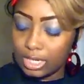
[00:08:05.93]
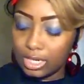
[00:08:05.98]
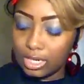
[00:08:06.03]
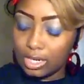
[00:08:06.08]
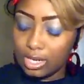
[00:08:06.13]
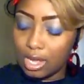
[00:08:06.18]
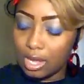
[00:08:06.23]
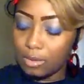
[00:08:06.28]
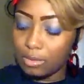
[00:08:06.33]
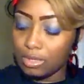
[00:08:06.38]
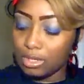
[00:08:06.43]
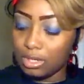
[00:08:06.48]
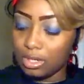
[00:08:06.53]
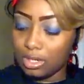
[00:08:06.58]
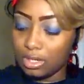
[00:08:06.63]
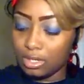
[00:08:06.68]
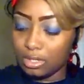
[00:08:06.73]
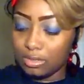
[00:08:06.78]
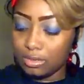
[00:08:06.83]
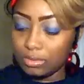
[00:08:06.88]
And it comes with a
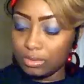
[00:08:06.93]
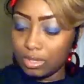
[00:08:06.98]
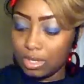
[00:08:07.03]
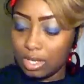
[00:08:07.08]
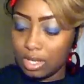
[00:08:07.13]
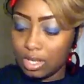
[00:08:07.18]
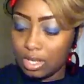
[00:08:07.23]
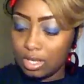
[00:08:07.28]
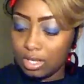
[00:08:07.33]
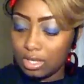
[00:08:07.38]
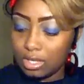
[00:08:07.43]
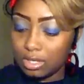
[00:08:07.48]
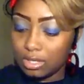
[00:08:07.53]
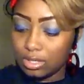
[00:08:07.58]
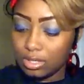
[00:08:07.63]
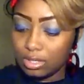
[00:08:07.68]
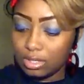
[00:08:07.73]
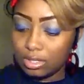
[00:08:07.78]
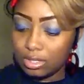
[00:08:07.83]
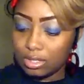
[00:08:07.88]
little
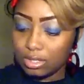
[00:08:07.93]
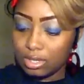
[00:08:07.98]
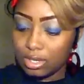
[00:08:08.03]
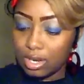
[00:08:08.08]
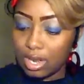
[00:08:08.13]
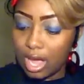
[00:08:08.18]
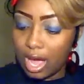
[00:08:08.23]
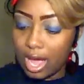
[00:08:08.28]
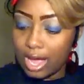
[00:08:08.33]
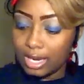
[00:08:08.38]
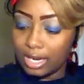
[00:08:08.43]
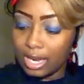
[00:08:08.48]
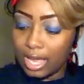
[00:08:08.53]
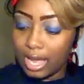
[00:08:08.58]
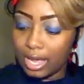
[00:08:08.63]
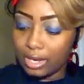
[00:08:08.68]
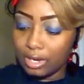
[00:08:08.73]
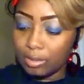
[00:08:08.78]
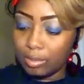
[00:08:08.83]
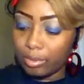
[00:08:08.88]

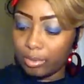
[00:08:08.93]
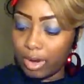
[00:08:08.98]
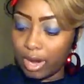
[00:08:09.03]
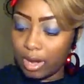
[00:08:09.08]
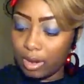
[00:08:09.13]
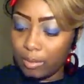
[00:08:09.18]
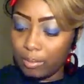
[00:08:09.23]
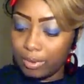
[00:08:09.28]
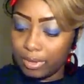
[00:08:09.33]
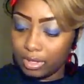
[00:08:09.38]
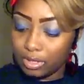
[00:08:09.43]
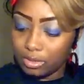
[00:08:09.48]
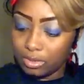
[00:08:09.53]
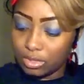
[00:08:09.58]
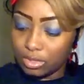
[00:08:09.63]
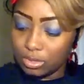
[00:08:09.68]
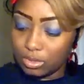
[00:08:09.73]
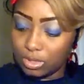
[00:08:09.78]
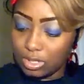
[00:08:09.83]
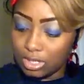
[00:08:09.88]
eyeliner brow
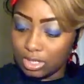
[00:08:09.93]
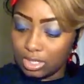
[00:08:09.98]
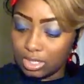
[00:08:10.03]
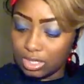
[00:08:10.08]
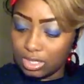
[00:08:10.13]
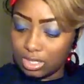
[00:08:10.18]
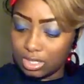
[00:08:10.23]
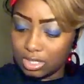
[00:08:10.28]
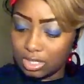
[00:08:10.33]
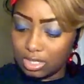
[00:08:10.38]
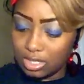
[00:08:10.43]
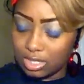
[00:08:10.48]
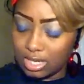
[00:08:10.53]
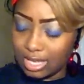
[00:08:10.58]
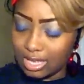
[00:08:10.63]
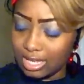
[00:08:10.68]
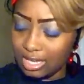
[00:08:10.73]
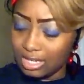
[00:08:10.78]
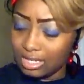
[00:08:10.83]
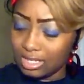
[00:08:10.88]
pencil. This is,
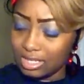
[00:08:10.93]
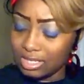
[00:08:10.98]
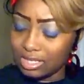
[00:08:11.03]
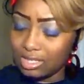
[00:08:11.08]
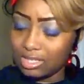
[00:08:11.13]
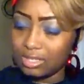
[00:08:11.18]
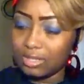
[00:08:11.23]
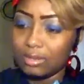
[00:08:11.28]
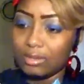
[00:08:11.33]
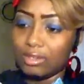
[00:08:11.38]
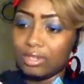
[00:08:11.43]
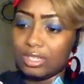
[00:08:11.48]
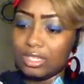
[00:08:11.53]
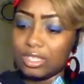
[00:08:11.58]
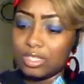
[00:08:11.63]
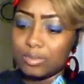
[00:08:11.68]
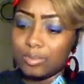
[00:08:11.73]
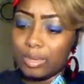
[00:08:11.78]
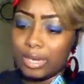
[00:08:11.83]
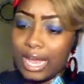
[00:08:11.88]
I think this is,
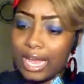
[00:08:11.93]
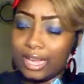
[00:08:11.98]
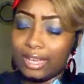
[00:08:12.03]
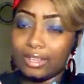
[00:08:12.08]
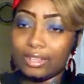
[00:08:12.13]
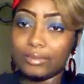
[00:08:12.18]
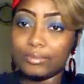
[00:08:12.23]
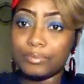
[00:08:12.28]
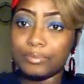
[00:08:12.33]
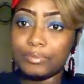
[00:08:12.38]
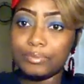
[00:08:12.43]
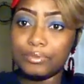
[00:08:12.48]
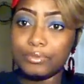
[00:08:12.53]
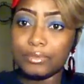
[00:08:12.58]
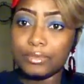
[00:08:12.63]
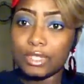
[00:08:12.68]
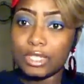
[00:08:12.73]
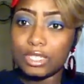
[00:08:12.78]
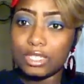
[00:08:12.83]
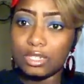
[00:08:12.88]
this is black.
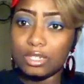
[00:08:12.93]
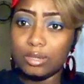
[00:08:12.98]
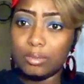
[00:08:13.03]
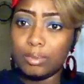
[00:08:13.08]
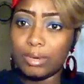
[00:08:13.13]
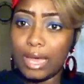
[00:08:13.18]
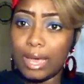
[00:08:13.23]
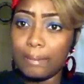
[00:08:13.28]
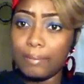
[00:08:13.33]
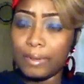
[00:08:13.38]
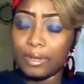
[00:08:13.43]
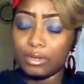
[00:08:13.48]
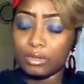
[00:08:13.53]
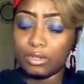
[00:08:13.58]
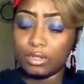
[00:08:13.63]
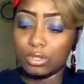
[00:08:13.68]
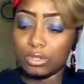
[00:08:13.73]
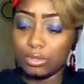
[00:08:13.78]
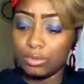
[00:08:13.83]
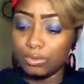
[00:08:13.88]
It's a little black
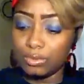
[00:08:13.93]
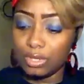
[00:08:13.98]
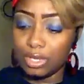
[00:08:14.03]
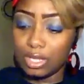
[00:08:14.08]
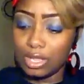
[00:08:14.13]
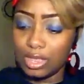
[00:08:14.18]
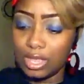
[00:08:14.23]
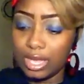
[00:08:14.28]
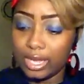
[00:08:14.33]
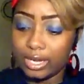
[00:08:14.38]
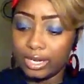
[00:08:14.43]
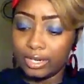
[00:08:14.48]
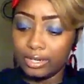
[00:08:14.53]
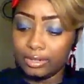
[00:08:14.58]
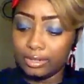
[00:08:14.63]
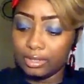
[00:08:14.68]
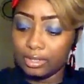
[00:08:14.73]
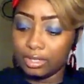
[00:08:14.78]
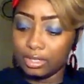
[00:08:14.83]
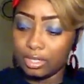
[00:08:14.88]
pencil in
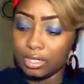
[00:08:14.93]
there.